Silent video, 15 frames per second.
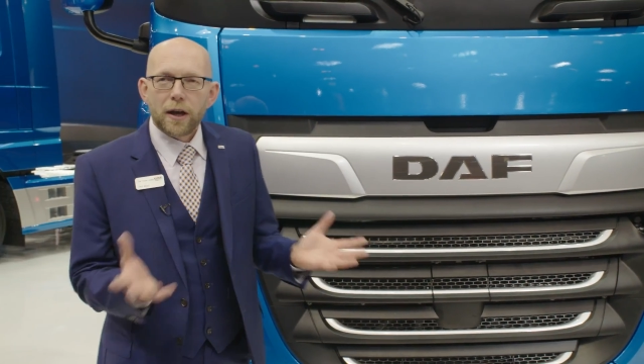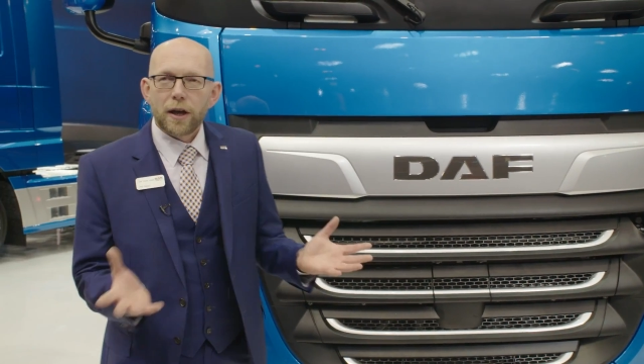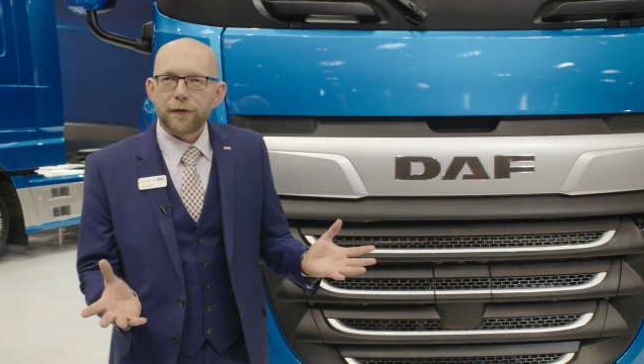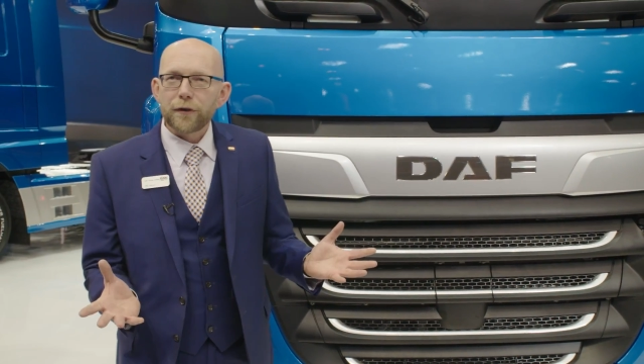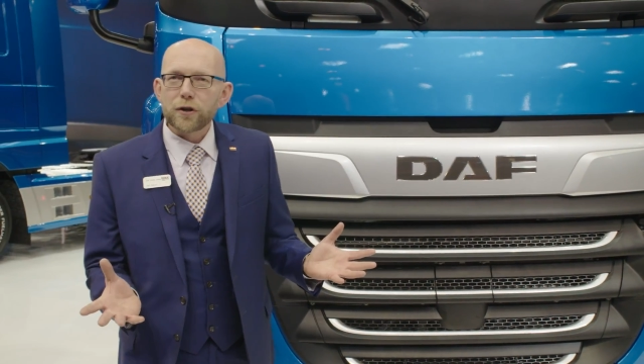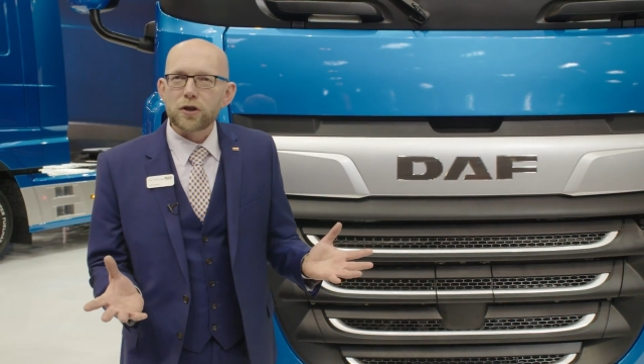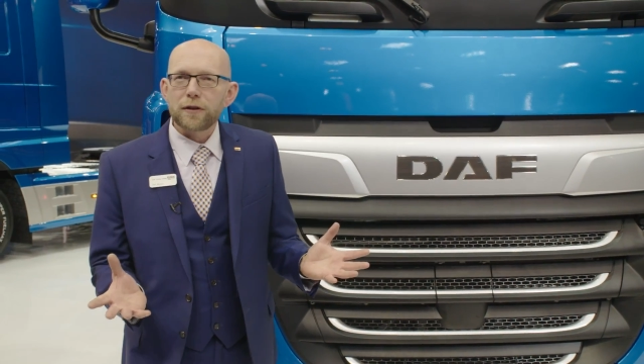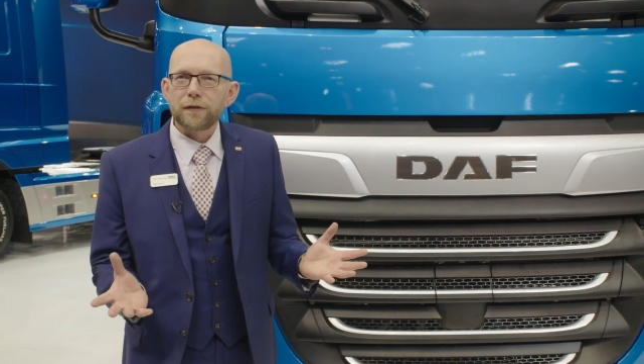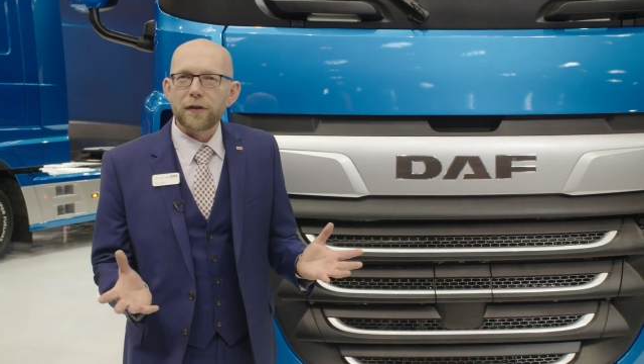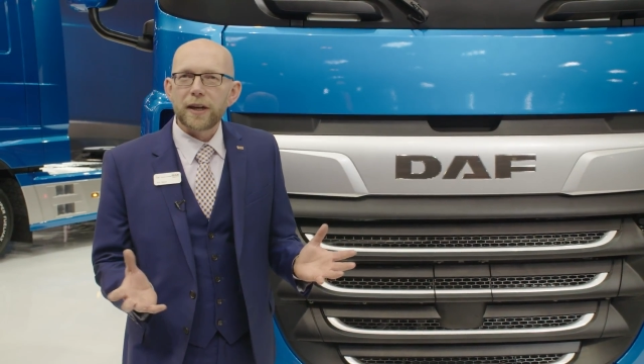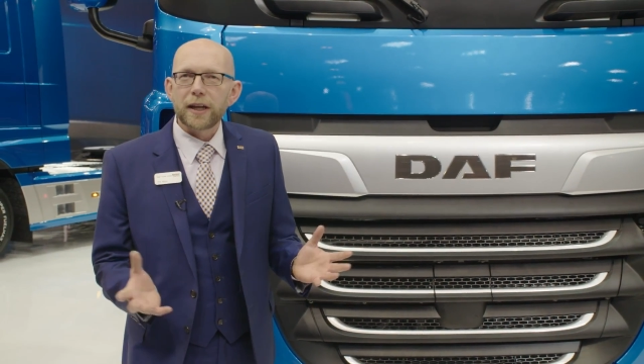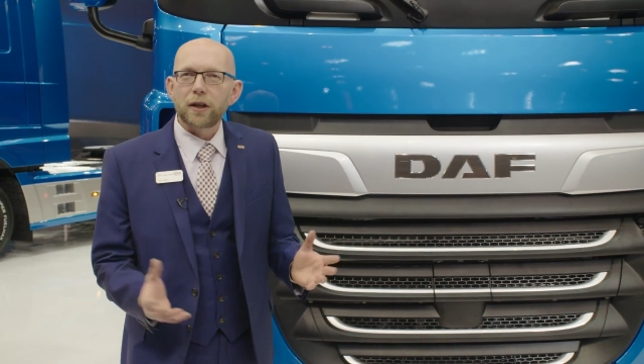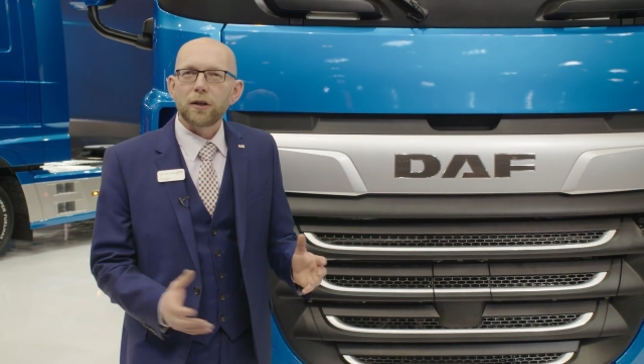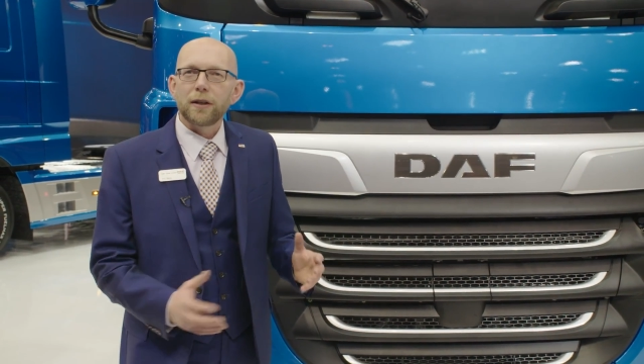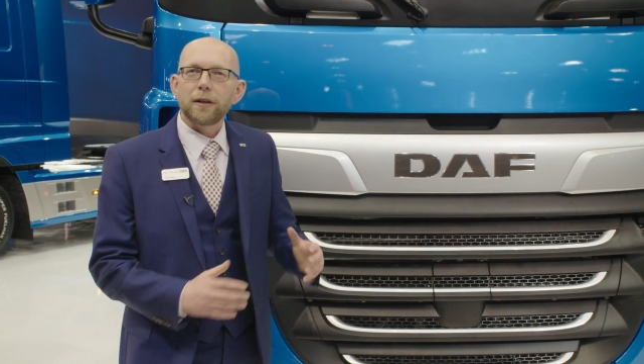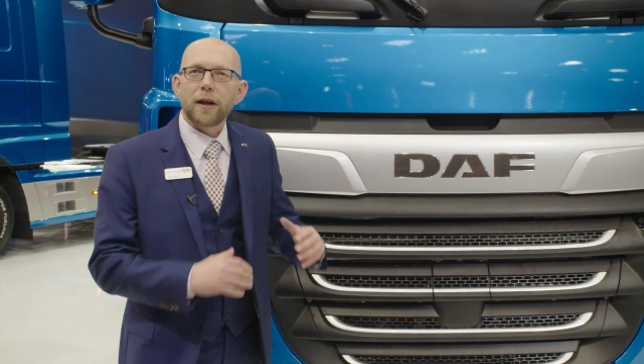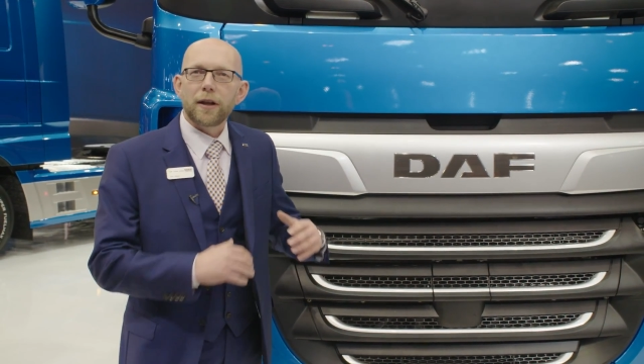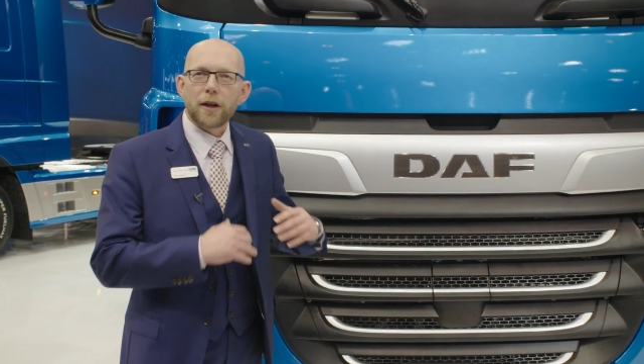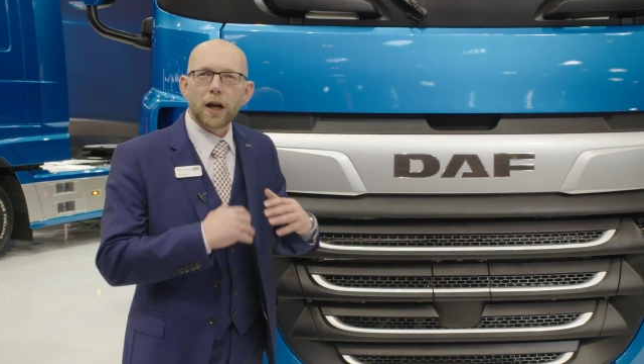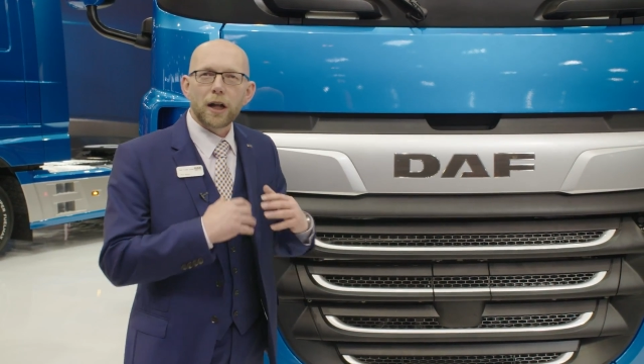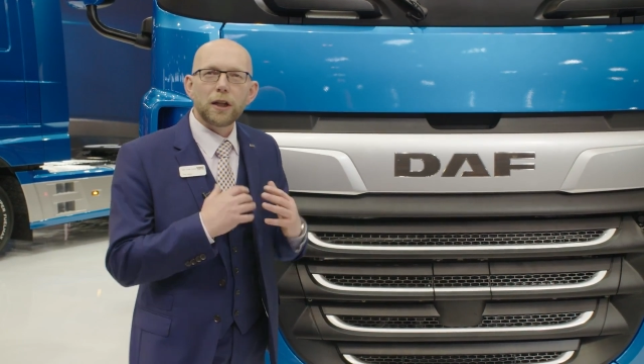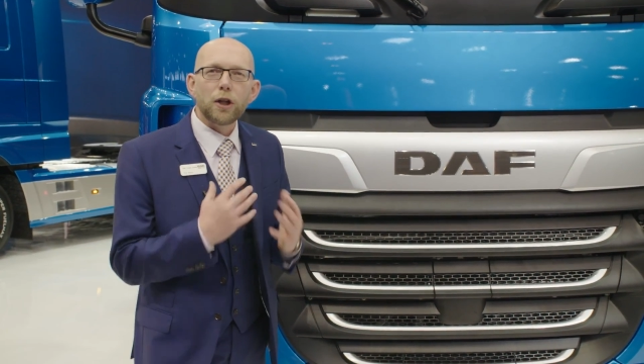At the front of the vehicle,
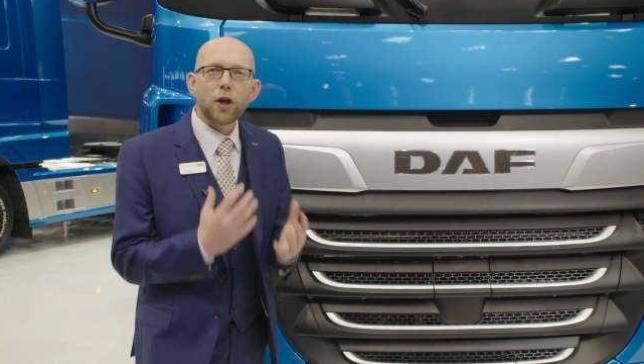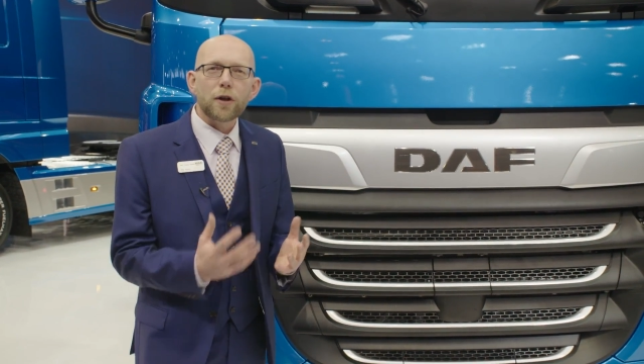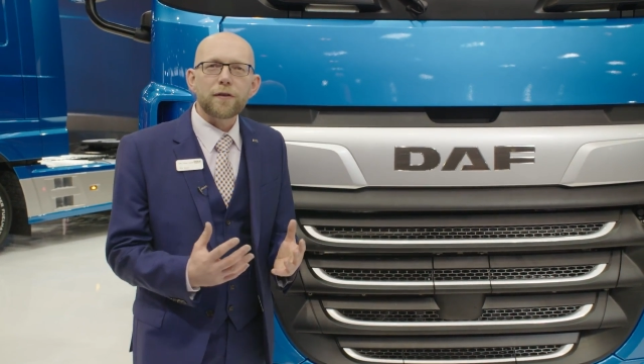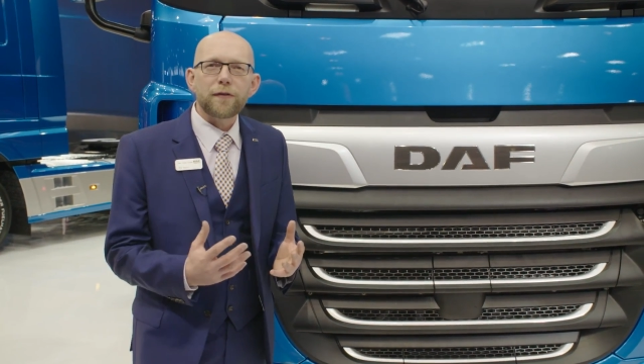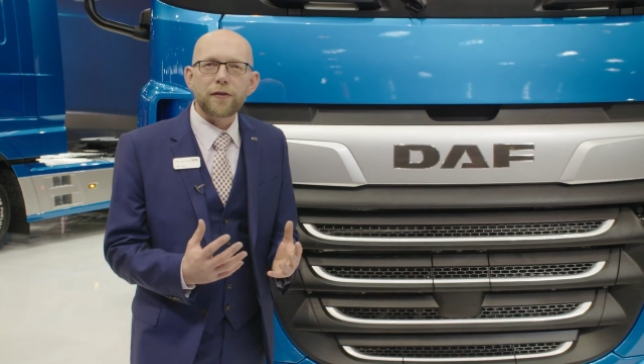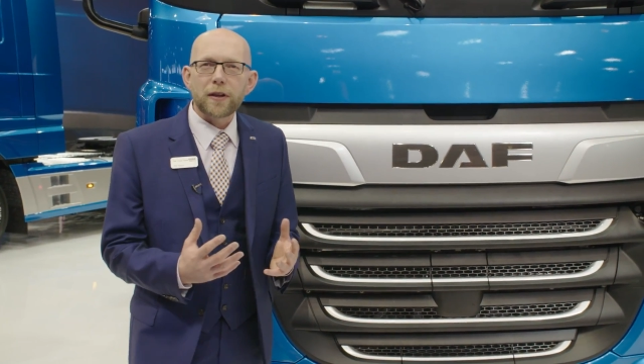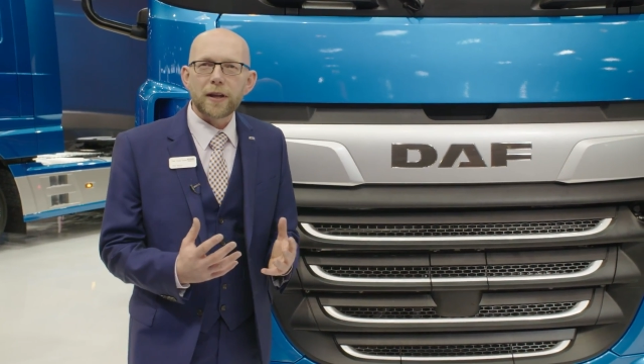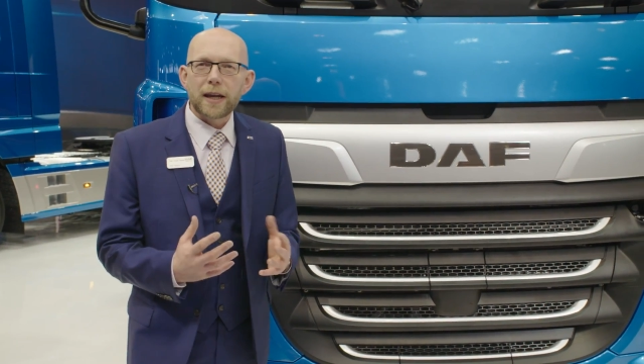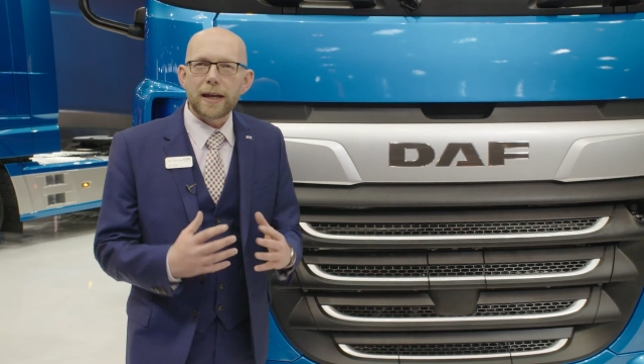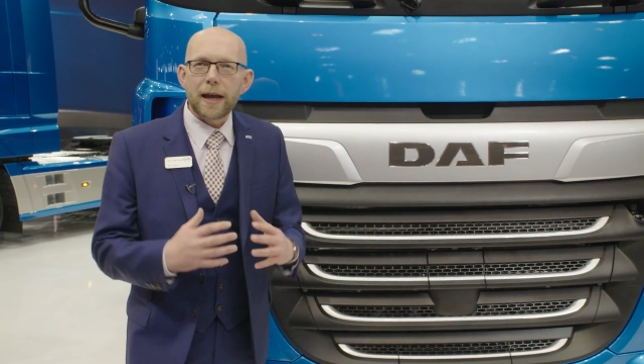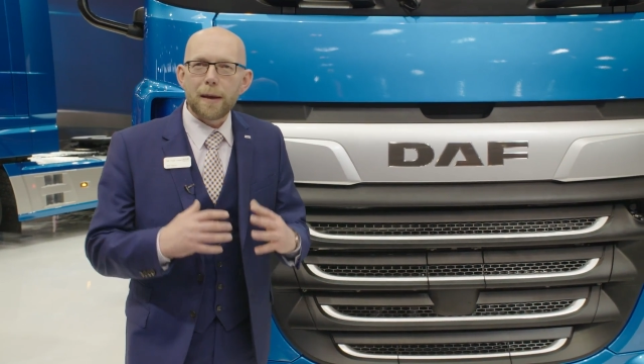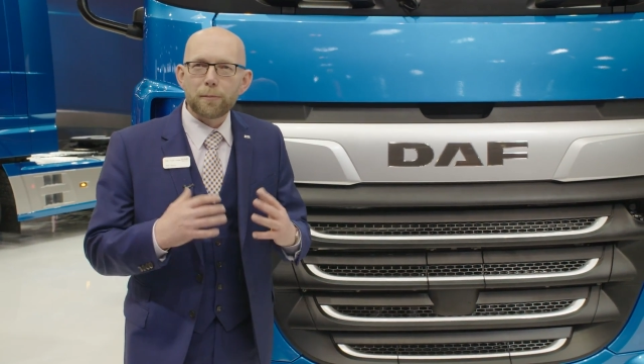a lot of the